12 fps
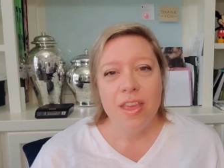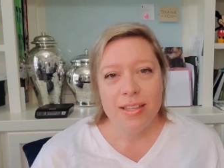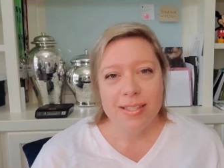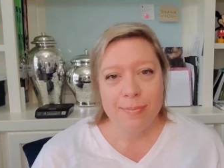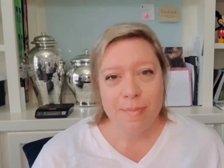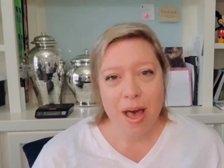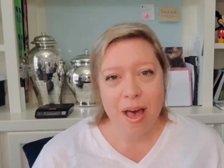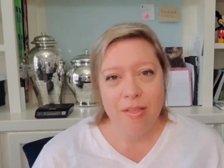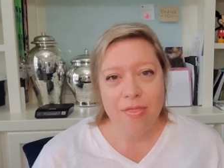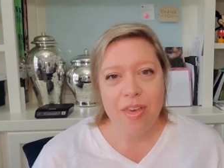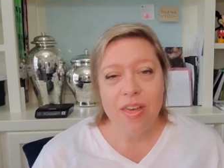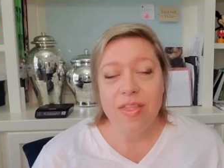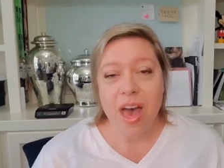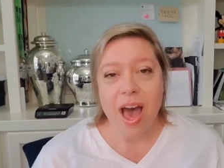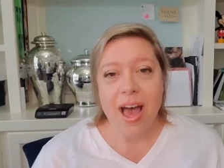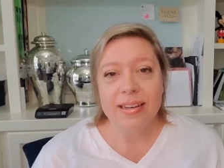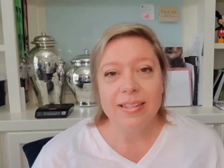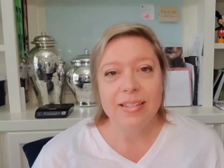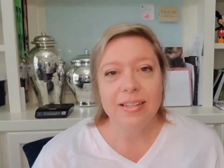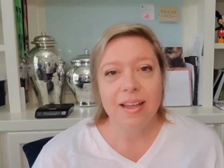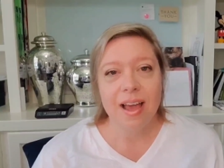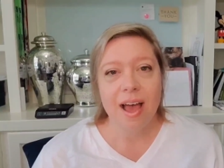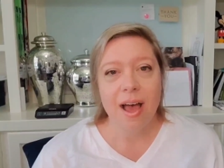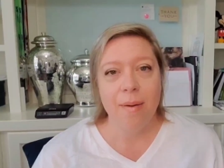this month that
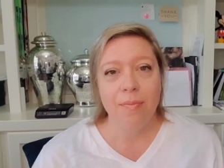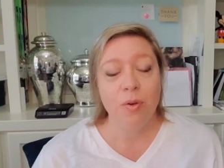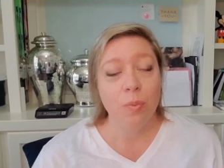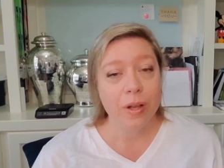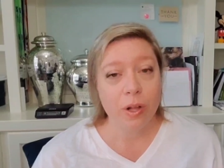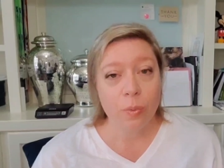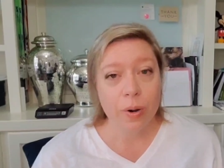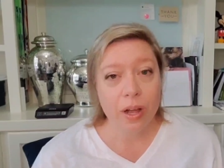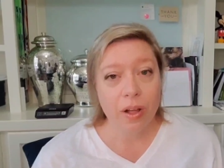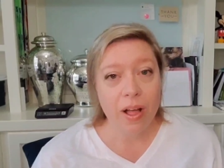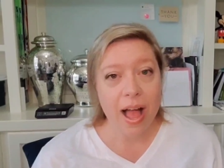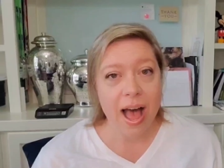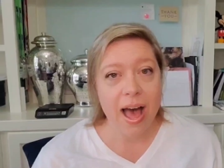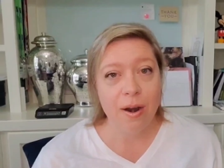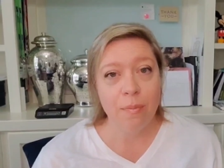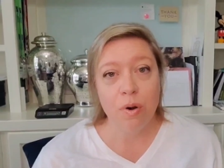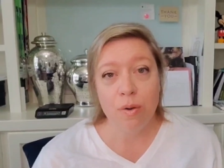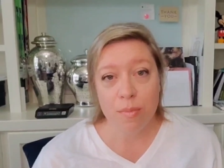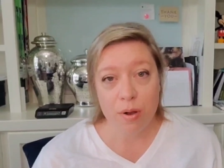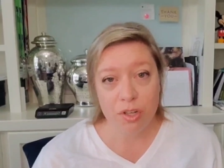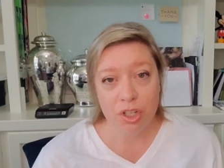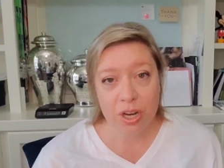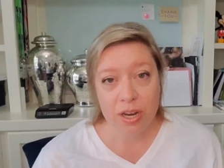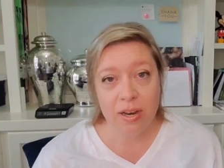The RealReal had a
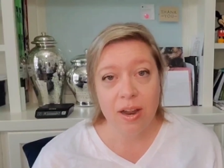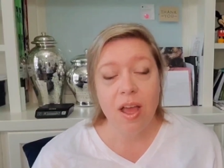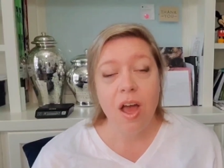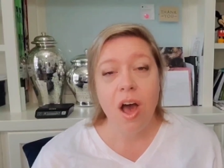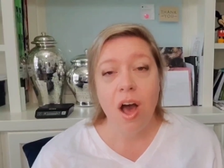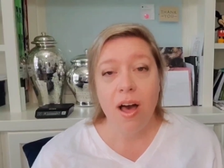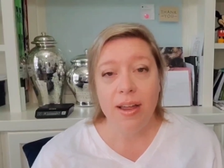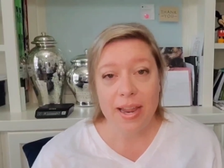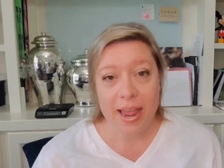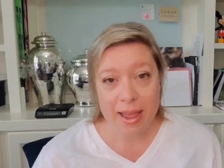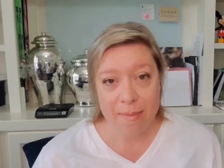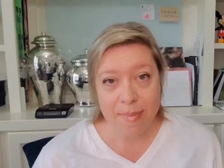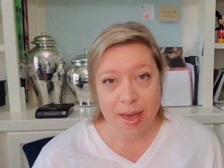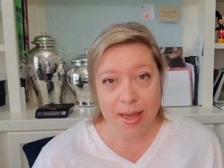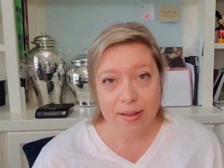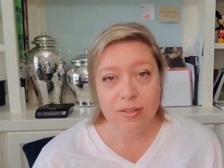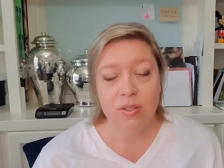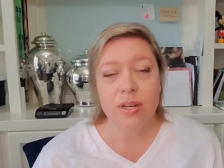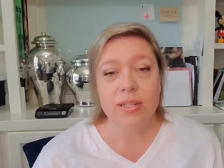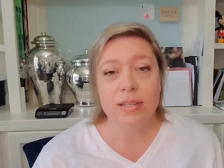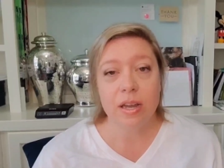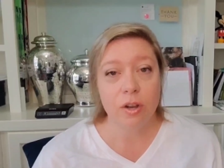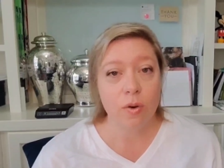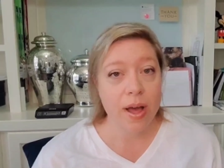promotion on handbags. So I
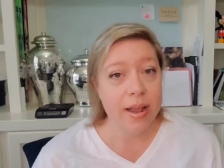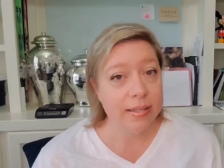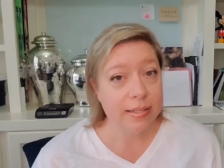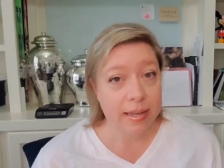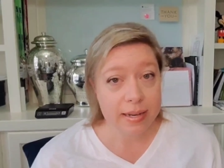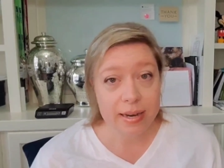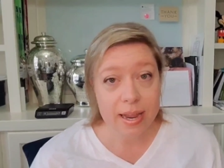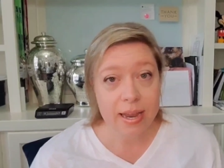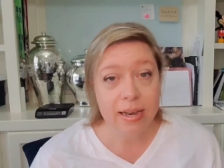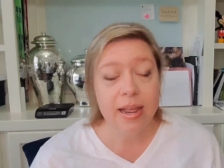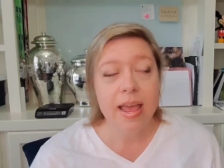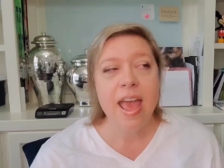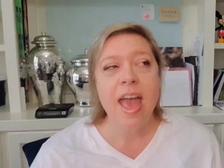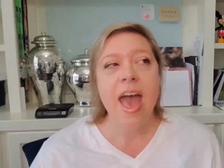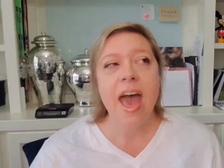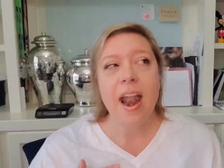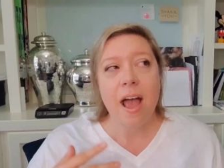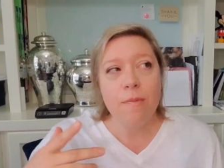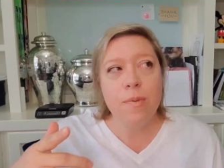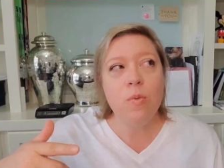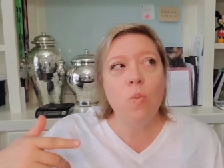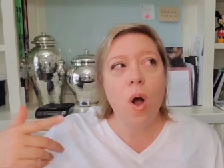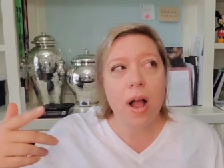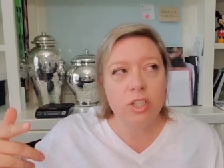decided to go ahead and send it in. And I've
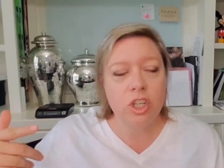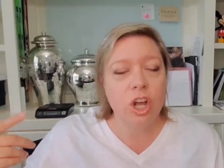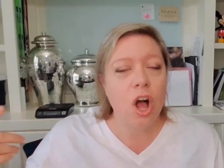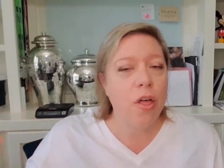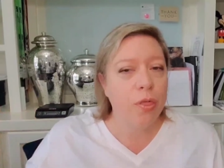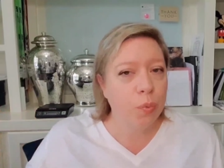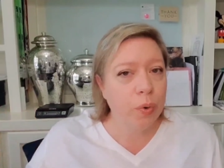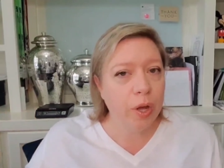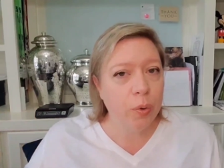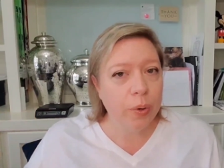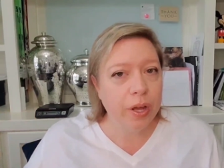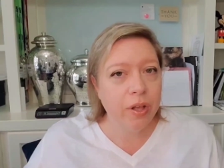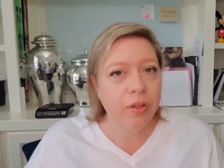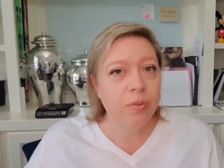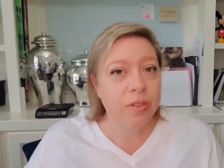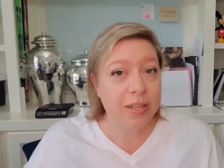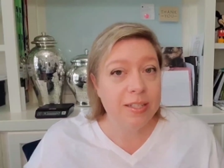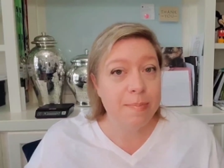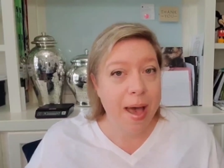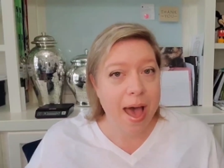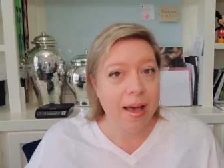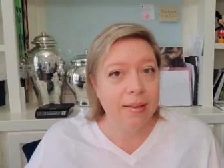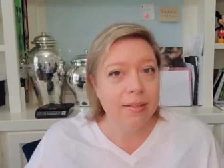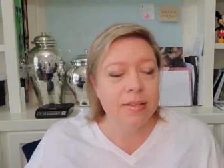been watching on The RealReal these
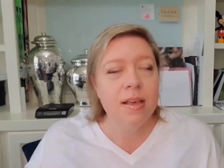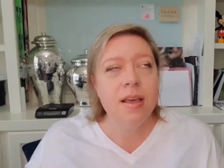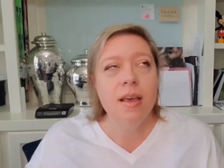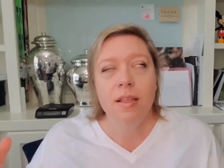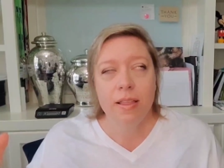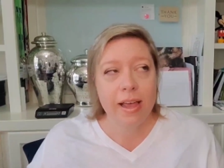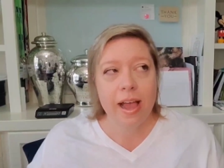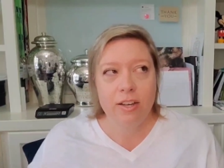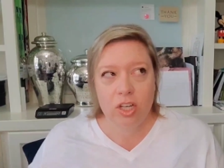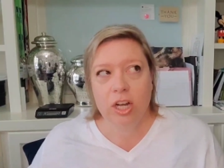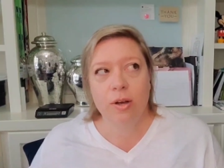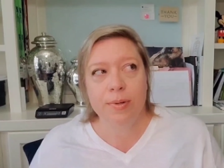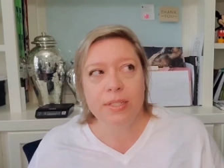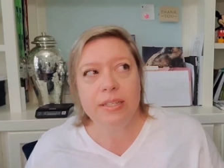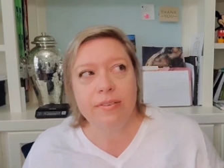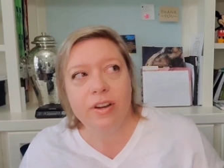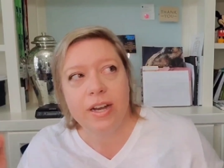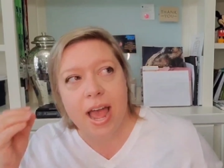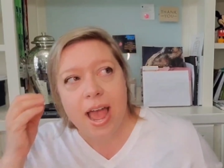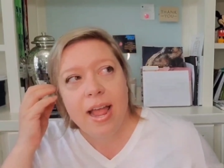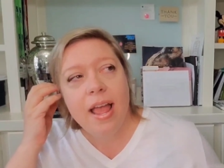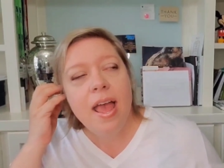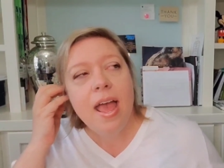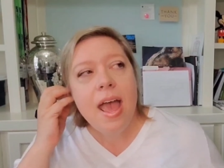bags. Like I check almost every
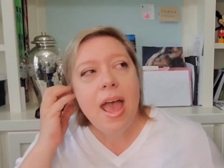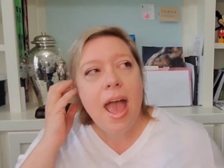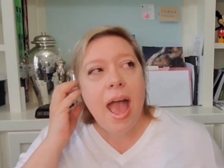day.